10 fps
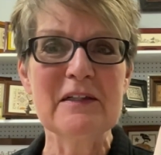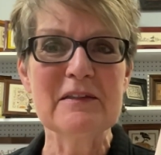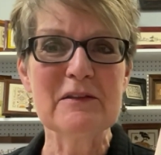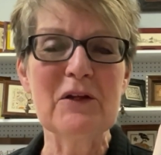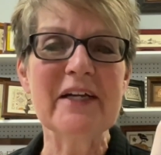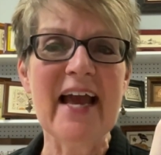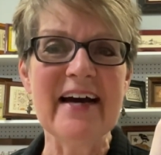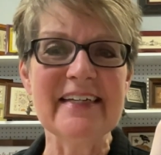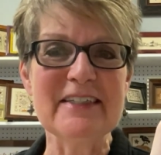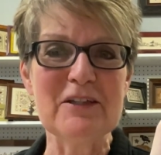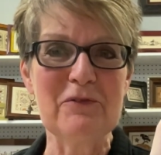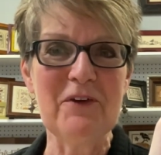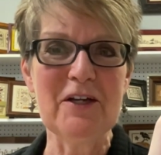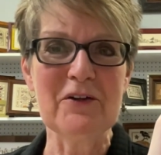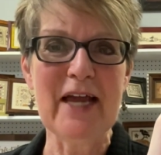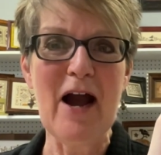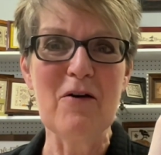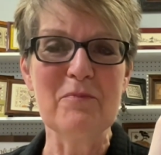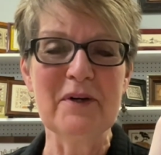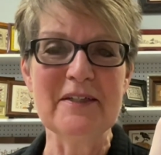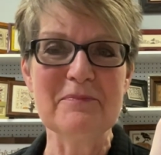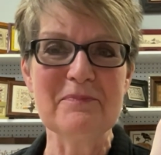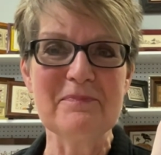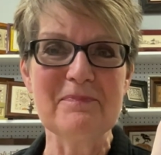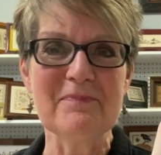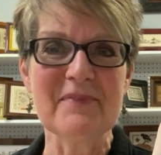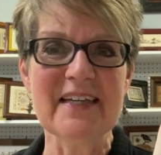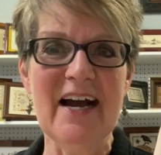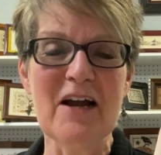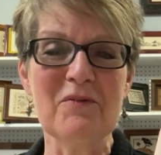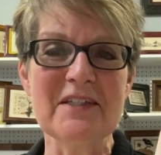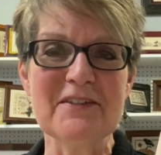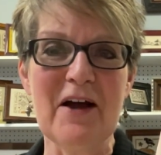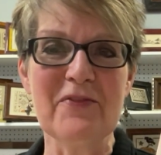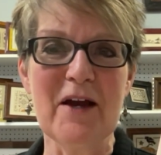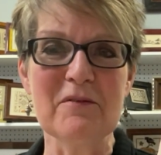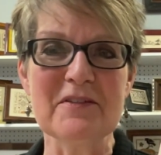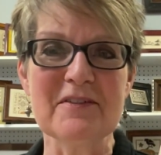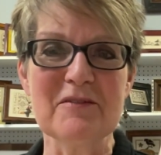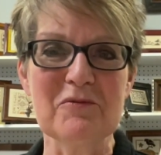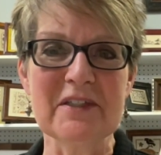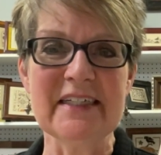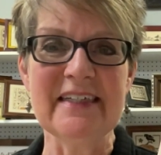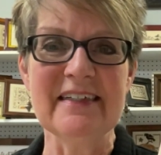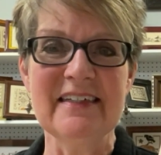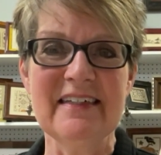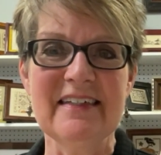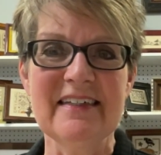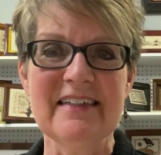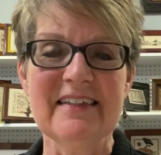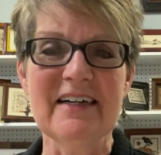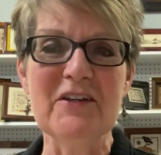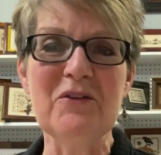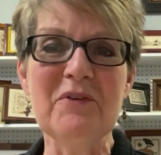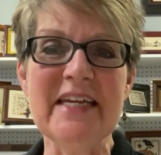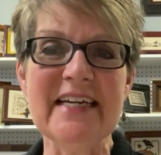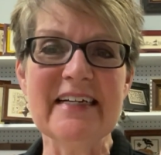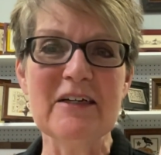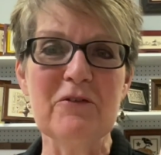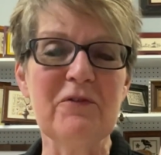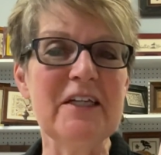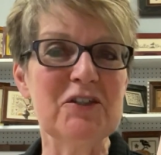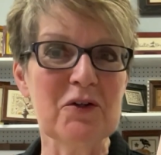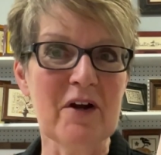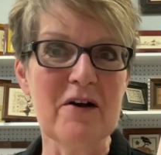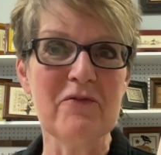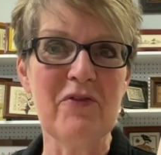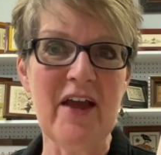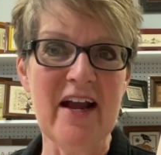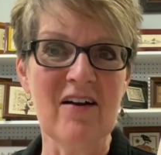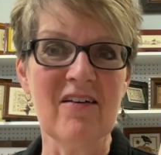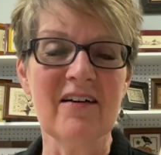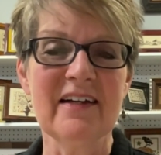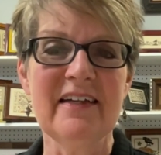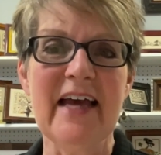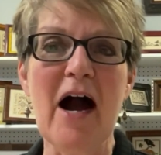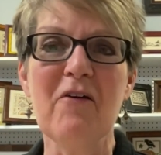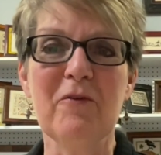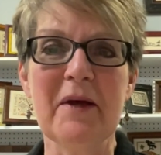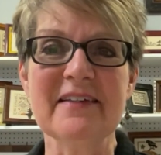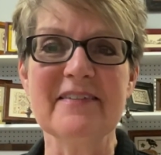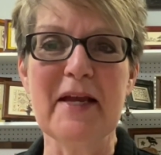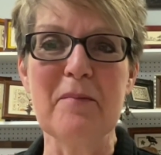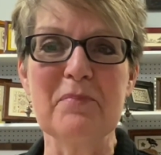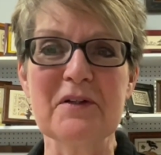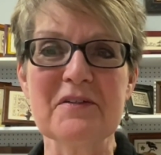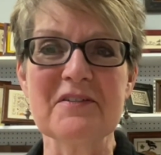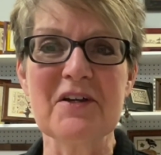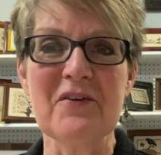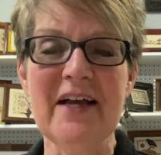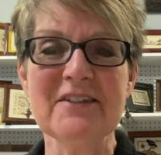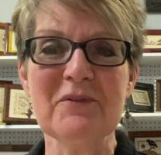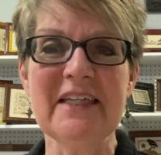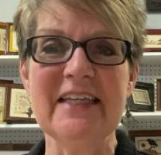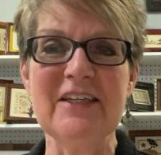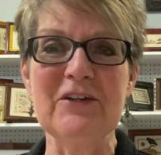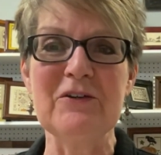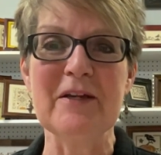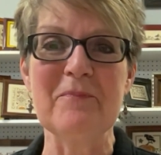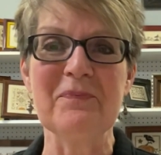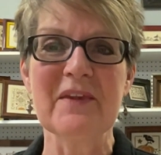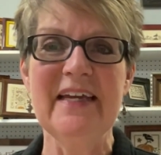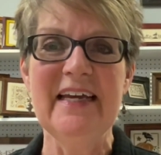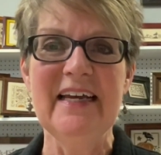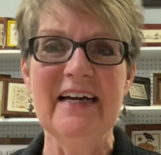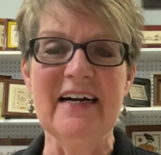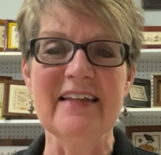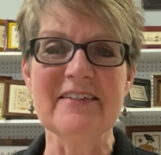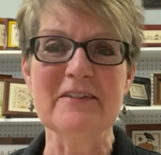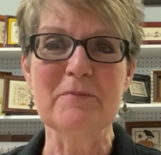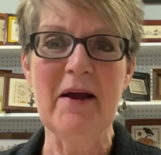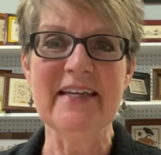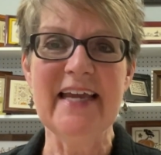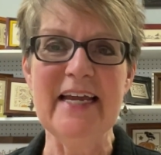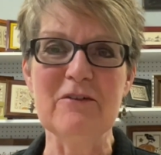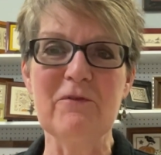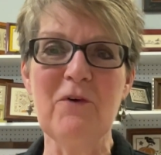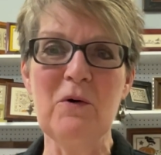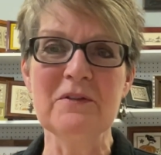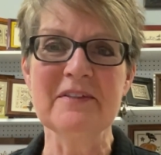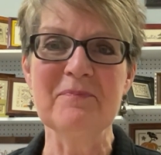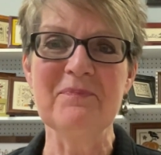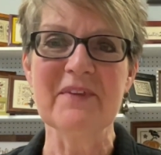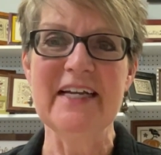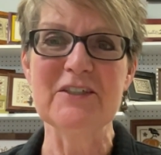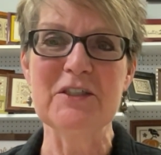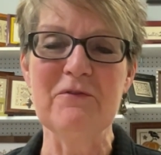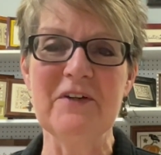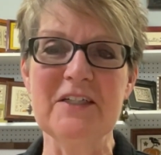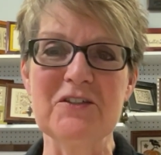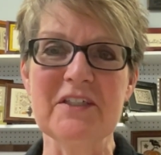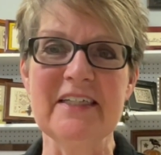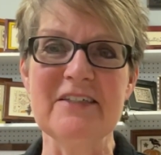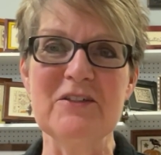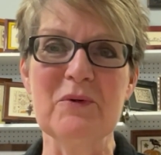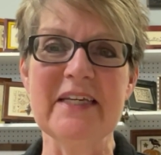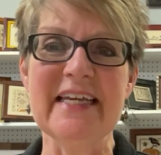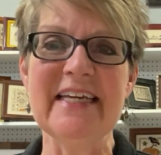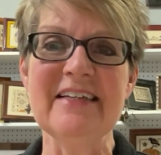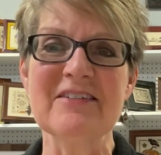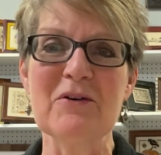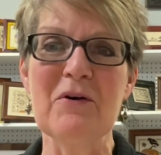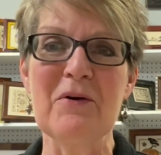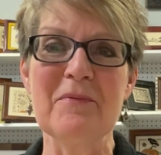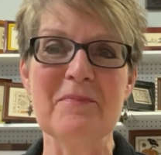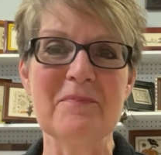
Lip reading: look at it to figure it out, but I always thought that was really a unique feature of their alphabet samplers. So that's really cute. And this is by Kate Fulton, and she finished it into an easel.